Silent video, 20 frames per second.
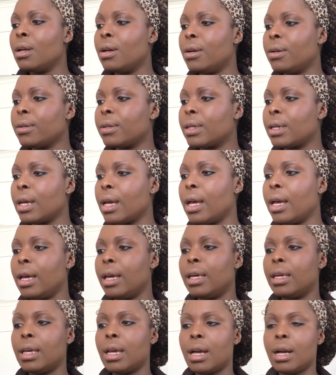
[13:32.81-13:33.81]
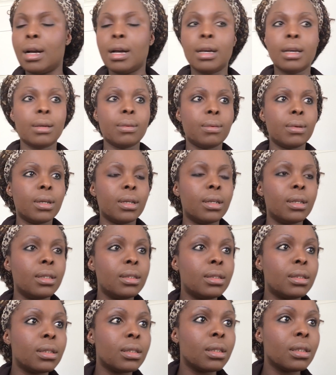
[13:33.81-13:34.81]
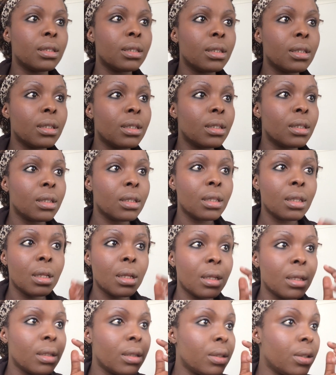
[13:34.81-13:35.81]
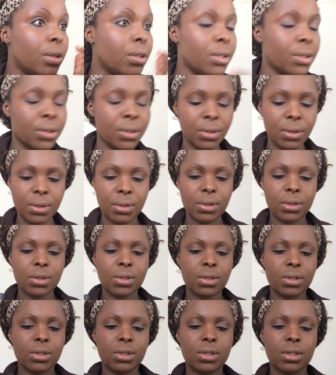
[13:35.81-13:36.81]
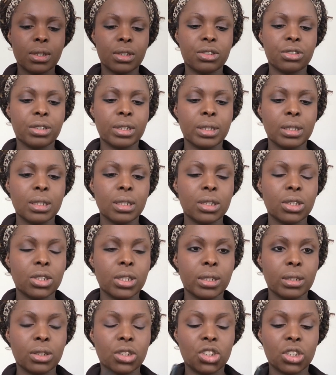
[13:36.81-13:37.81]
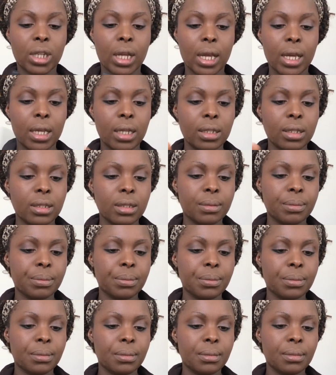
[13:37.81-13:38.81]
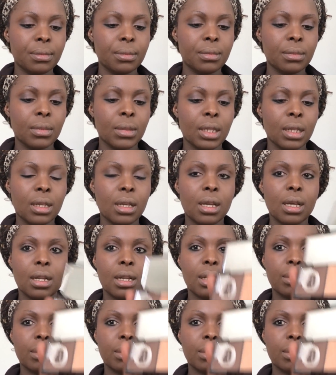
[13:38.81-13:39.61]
Okay, I would use a transition shade, and